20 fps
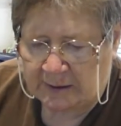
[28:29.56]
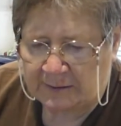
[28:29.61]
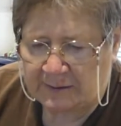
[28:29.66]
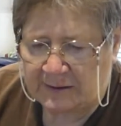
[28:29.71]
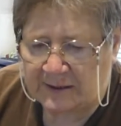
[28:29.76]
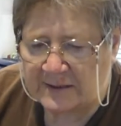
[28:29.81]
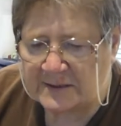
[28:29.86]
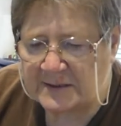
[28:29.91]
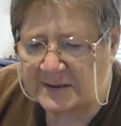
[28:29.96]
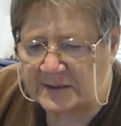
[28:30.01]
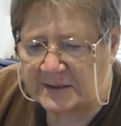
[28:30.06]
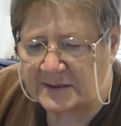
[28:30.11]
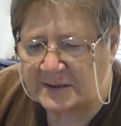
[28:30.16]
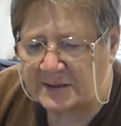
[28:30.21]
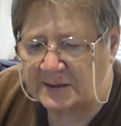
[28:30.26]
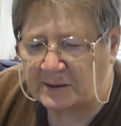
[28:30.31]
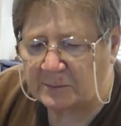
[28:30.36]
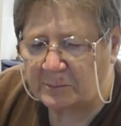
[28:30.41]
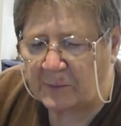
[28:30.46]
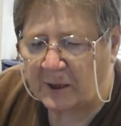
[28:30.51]
This is
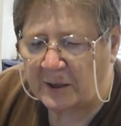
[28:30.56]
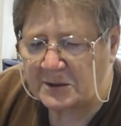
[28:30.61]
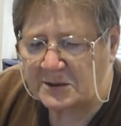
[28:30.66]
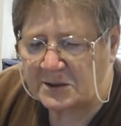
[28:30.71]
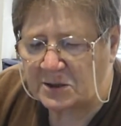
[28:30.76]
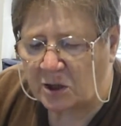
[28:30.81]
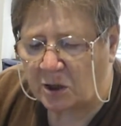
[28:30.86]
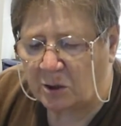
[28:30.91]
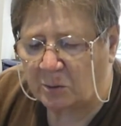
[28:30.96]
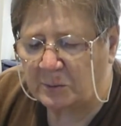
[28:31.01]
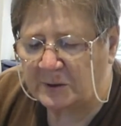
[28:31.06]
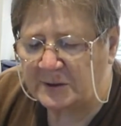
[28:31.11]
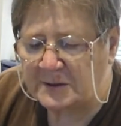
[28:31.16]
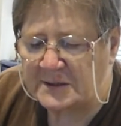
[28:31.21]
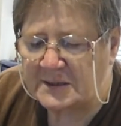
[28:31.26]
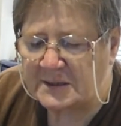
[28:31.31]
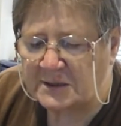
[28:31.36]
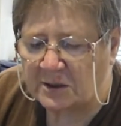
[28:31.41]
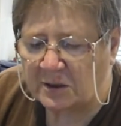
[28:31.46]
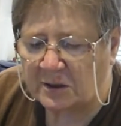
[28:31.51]
the most common
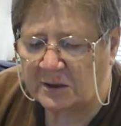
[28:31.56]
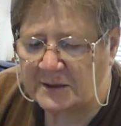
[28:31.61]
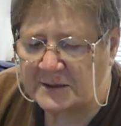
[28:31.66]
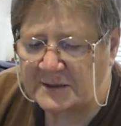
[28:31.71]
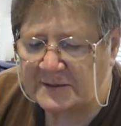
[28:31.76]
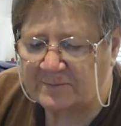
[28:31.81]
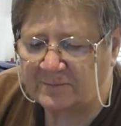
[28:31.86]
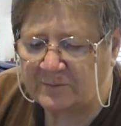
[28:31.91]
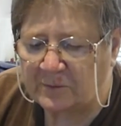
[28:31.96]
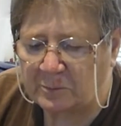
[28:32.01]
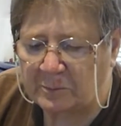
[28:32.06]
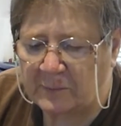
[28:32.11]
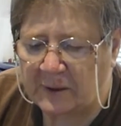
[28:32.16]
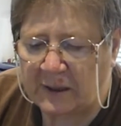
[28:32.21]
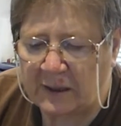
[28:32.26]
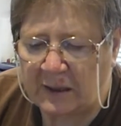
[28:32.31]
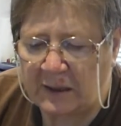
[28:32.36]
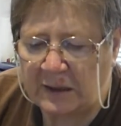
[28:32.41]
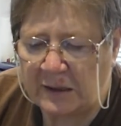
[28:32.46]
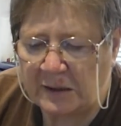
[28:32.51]
size for
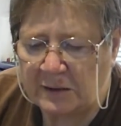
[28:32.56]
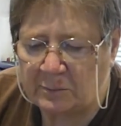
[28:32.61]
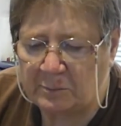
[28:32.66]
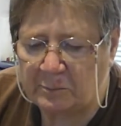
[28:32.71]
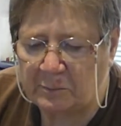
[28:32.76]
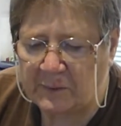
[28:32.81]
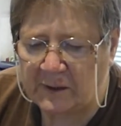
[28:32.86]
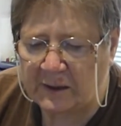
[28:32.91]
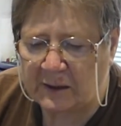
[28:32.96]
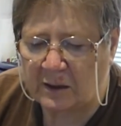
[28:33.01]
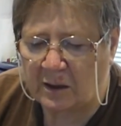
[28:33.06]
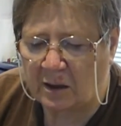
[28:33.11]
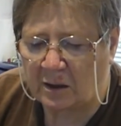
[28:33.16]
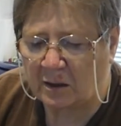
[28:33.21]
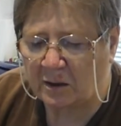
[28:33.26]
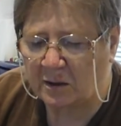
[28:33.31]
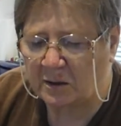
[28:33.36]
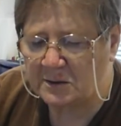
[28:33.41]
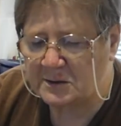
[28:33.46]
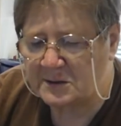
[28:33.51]
me
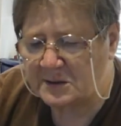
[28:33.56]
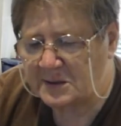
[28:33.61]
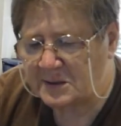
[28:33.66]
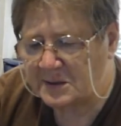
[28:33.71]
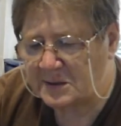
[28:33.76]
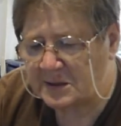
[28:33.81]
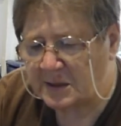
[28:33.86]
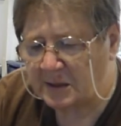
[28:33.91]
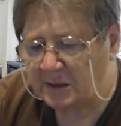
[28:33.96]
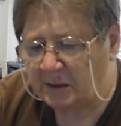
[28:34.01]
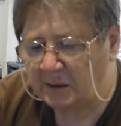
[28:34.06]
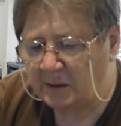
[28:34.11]
because